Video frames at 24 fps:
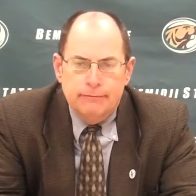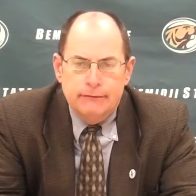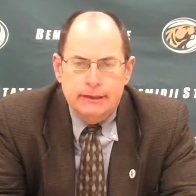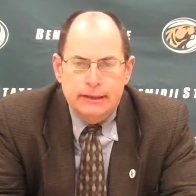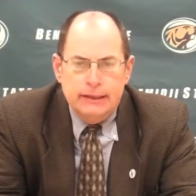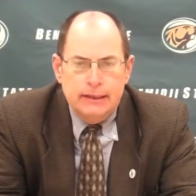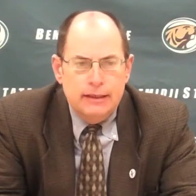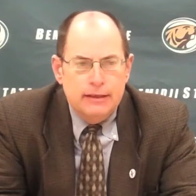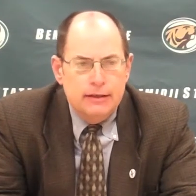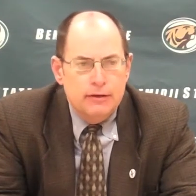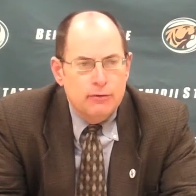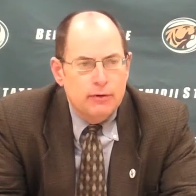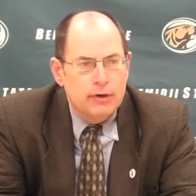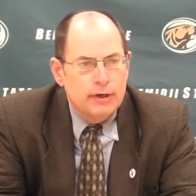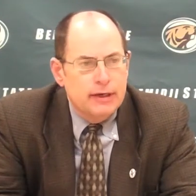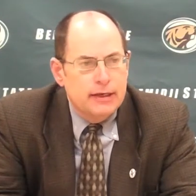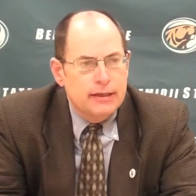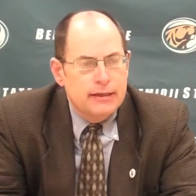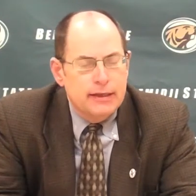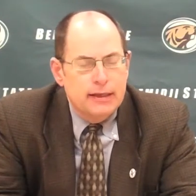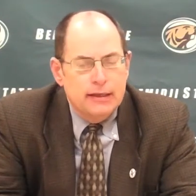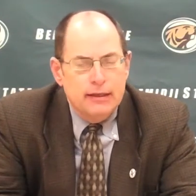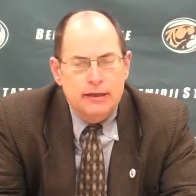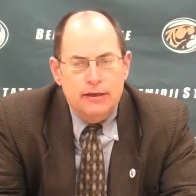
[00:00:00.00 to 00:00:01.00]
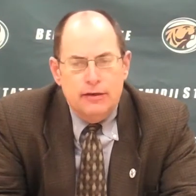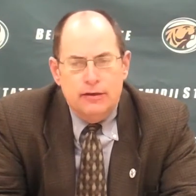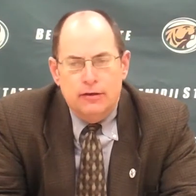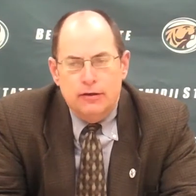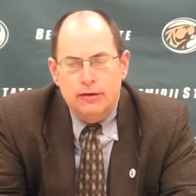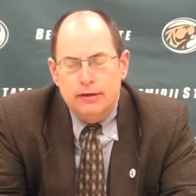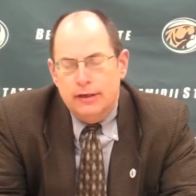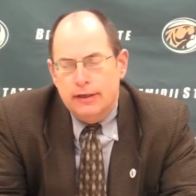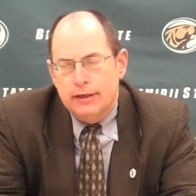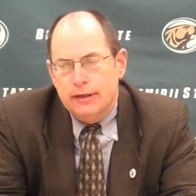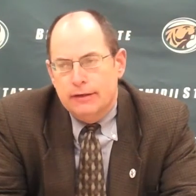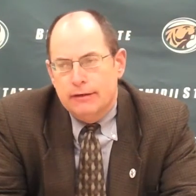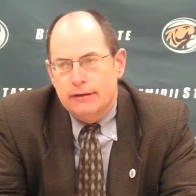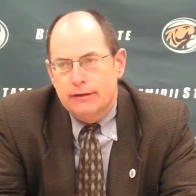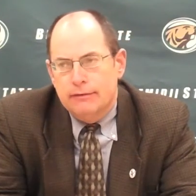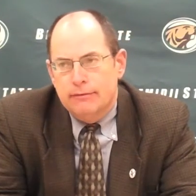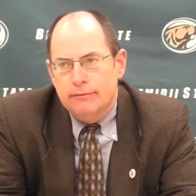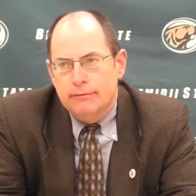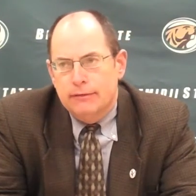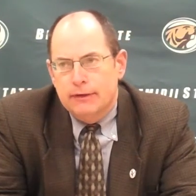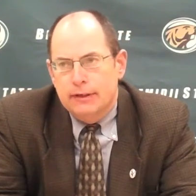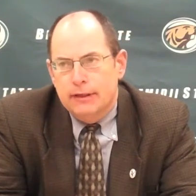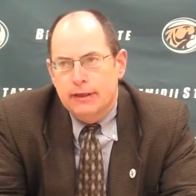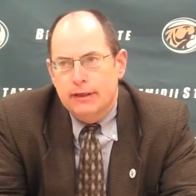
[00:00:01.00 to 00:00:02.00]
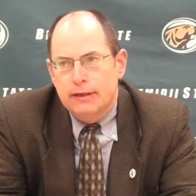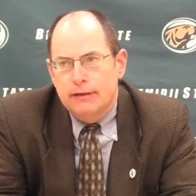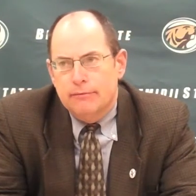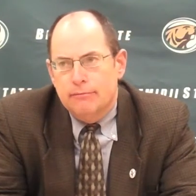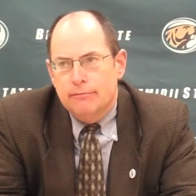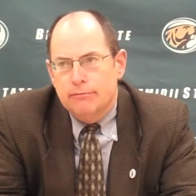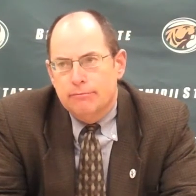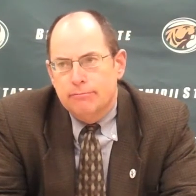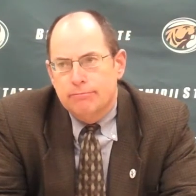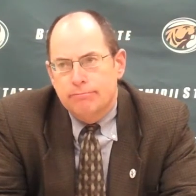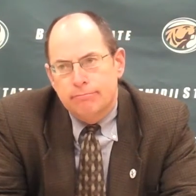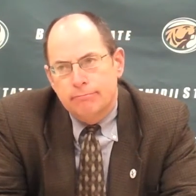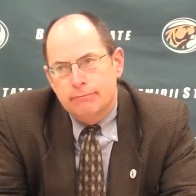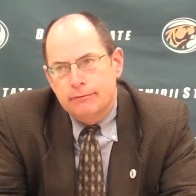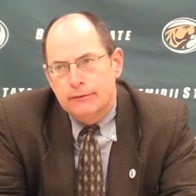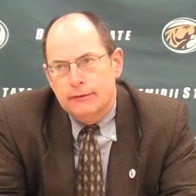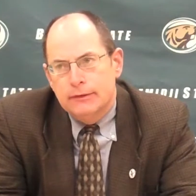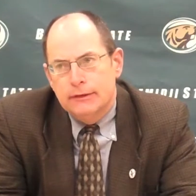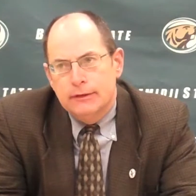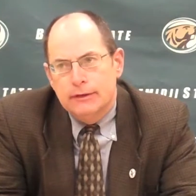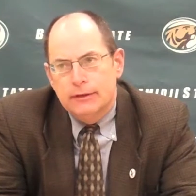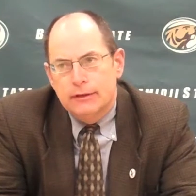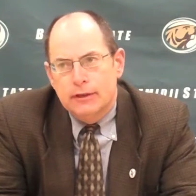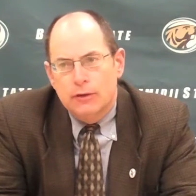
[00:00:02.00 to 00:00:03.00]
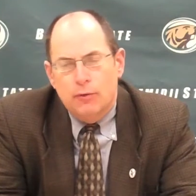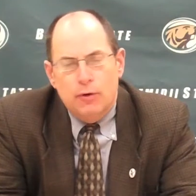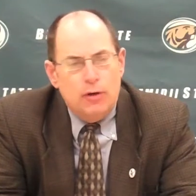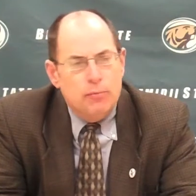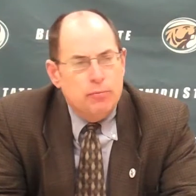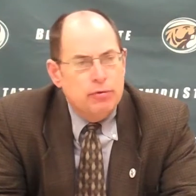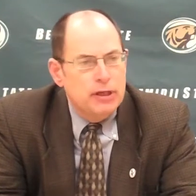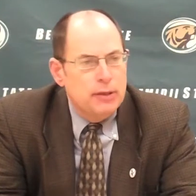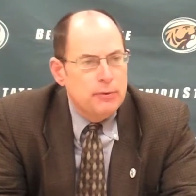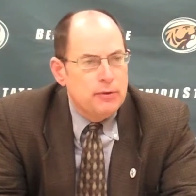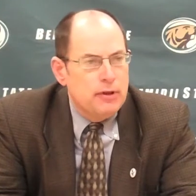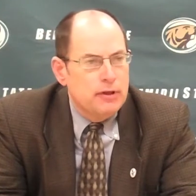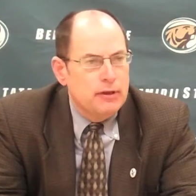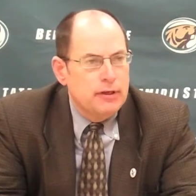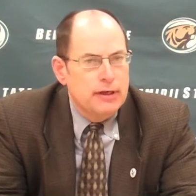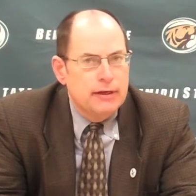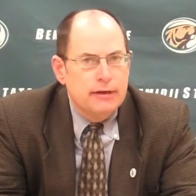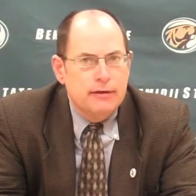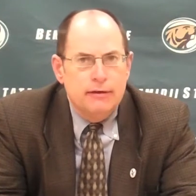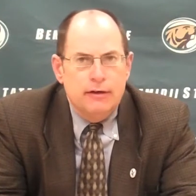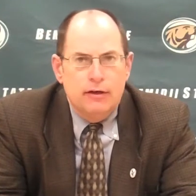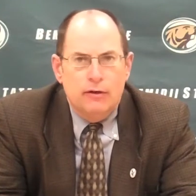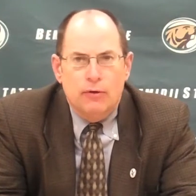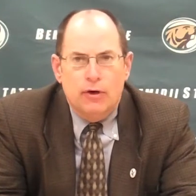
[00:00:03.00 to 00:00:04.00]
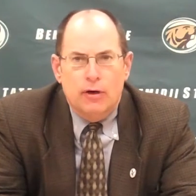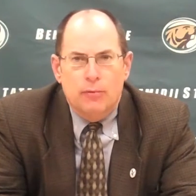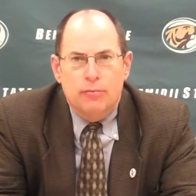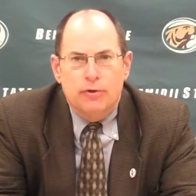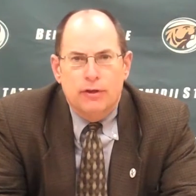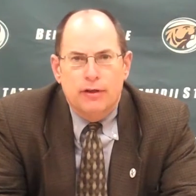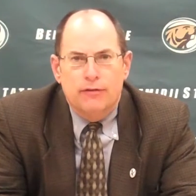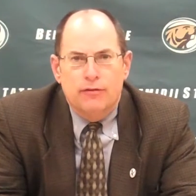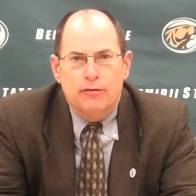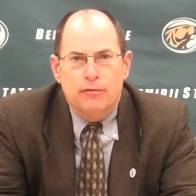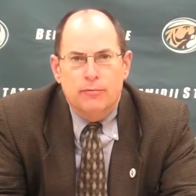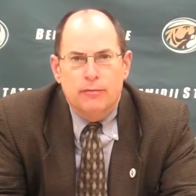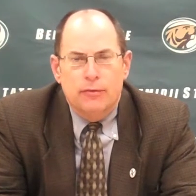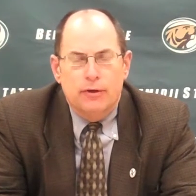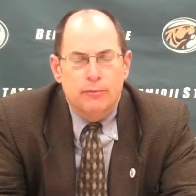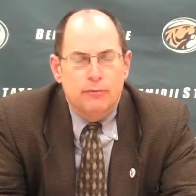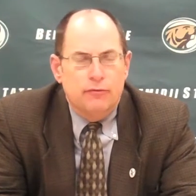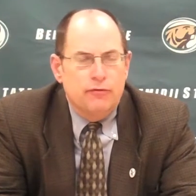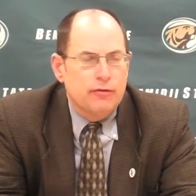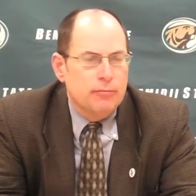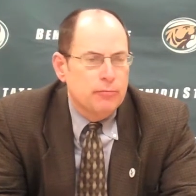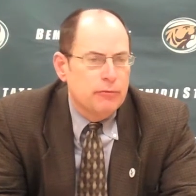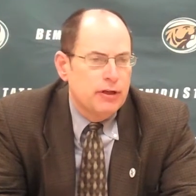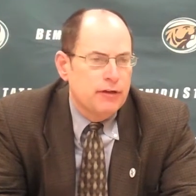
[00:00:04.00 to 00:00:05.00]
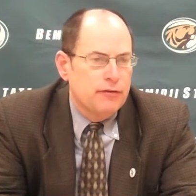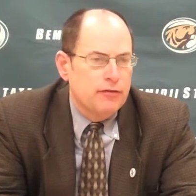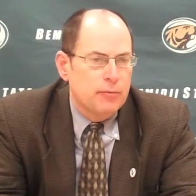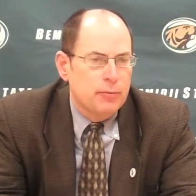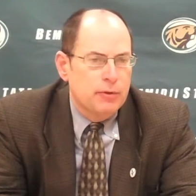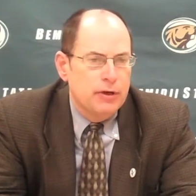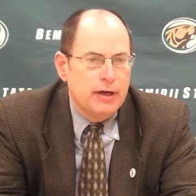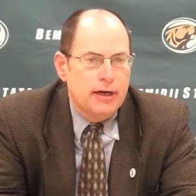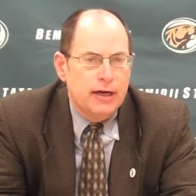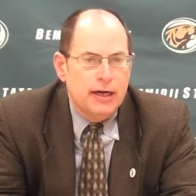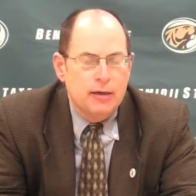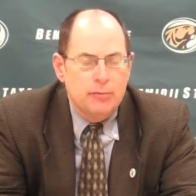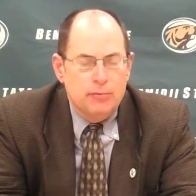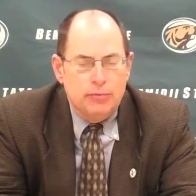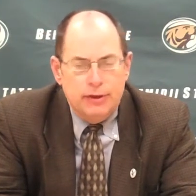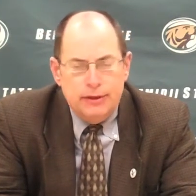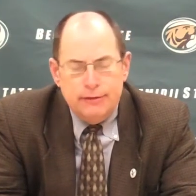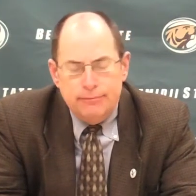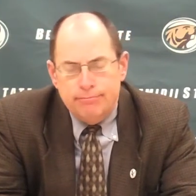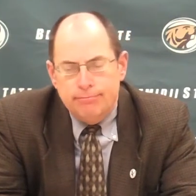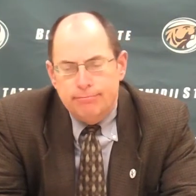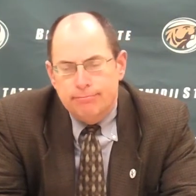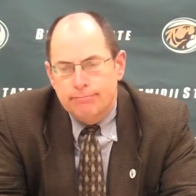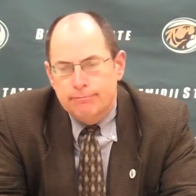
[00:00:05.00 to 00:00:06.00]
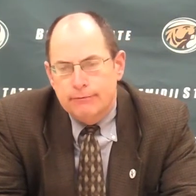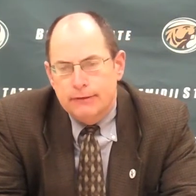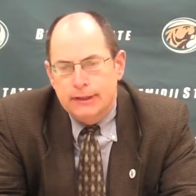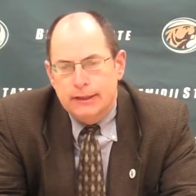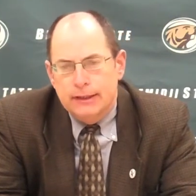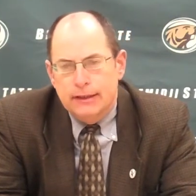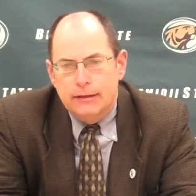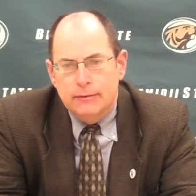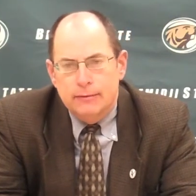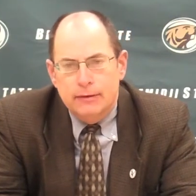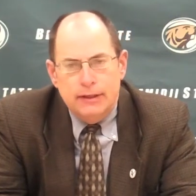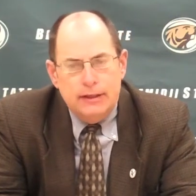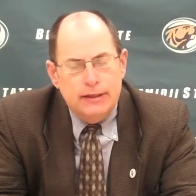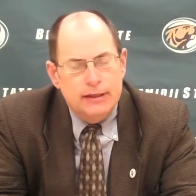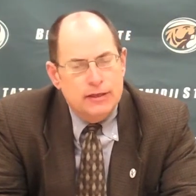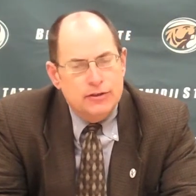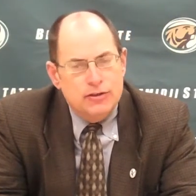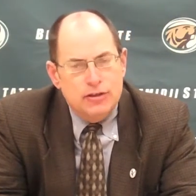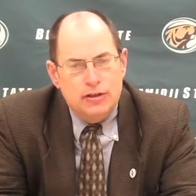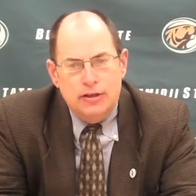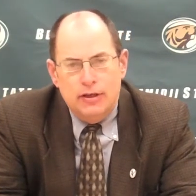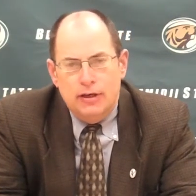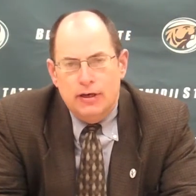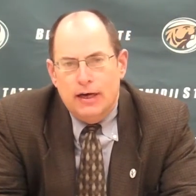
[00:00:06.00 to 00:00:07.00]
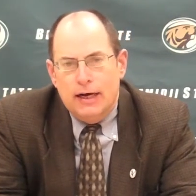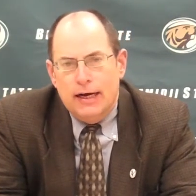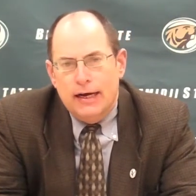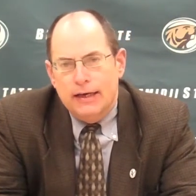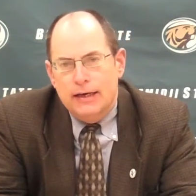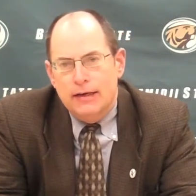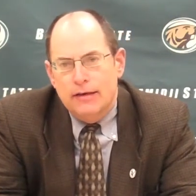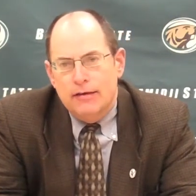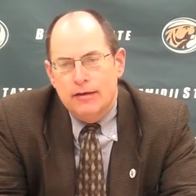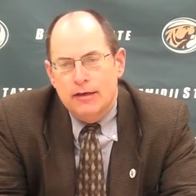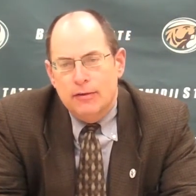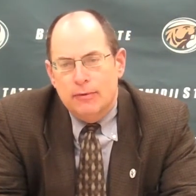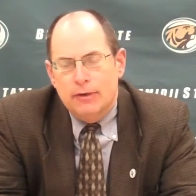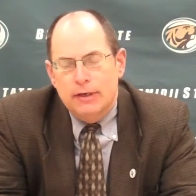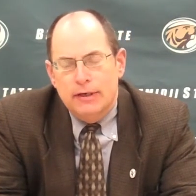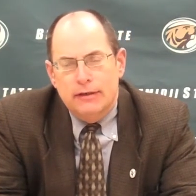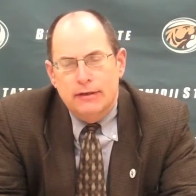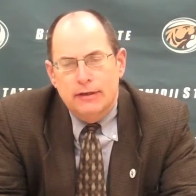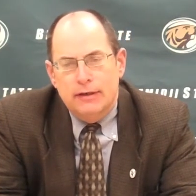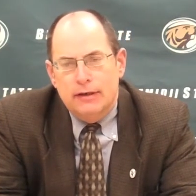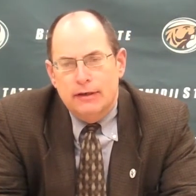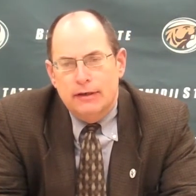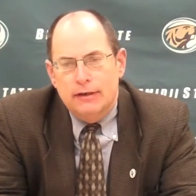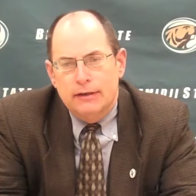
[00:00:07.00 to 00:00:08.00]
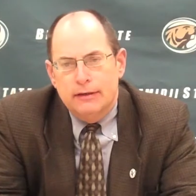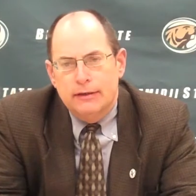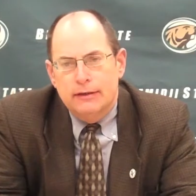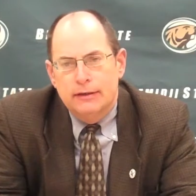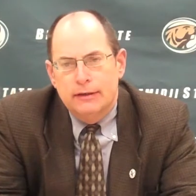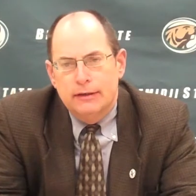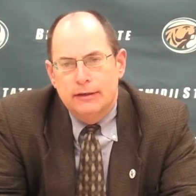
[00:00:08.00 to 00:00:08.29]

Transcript: again, you want to get that lead early, and again, you want to play with a lead. You don't want to play from behind. But again, that's a good hockey team right there. And